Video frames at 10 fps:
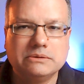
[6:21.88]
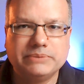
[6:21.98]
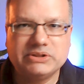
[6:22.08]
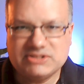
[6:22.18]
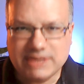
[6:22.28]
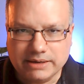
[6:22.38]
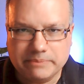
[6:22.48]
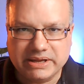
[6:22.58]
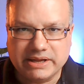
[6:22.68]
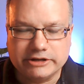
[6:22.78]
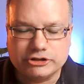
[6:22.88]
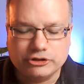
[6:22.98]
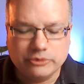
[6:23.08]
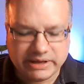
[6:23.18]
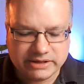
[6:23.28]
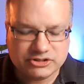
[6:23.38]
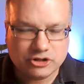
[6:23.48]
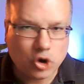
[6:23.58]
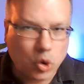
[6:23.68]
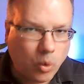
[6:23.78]
But the second big issue is the
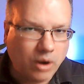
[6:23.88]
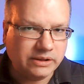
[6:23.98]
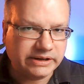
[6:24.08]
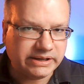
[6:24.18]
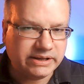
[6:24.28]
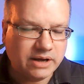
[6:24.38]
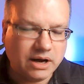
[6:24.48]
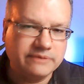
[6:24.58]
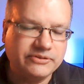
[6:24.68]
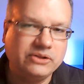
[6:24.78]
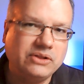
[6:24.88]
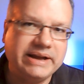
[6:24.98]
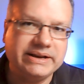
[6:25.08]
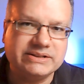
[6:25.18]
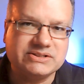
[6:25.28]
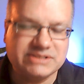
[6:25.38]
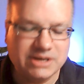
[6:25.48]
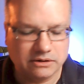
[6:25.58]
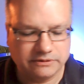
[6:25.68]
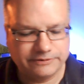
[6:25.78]
quality of the light
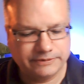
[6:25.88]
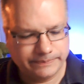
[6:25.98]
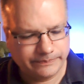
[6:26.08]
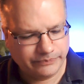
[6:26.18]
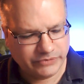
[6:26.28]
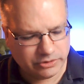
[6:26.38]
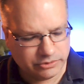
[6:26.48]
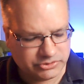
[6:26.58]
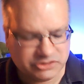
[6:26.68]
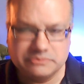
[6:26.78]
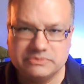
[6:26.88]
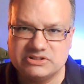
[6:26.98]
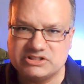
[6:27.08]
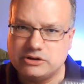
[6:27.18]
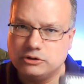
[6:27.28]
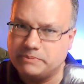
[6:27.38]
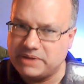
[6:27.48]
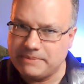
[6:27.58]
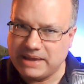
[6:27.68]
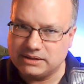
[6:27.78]
itself. Those sealed
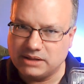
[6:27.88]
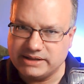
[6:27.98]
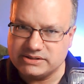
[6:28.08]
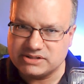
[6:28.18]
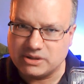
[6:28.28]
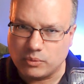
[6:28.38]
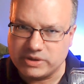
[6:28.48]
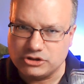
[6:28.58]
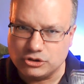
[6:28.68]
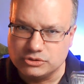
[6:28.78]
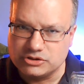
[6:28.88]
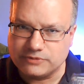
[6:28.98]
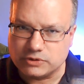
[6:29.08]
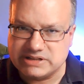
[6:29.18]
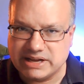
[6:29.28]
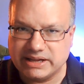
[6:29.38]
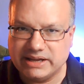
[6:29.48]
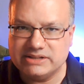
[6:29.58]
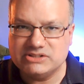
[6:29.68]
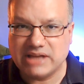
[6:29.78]
beam headlights that we used for
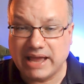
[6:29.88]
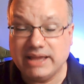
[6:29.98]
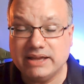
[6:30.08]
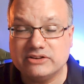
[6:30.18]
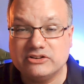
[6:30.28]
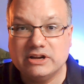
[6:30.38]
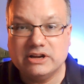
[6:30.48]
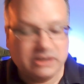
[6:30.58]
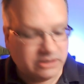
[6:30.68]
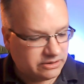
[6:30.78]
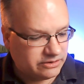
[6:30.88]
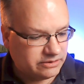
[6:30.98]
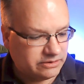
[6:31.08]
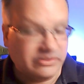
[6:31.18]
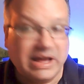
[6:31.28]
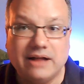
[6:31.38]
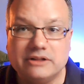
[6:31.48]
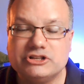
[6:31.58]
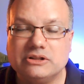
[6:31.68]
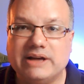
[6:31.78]
decades, and the
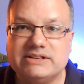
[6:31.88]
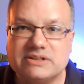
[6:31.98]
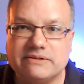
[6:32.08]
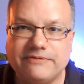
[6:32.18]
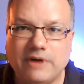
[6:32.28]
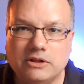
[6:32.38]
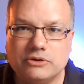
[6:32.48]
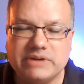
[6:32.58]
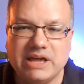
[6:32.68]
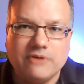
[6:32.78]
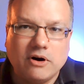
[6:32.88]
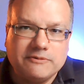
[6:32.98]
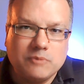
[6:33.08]
halogen lights that followed gave off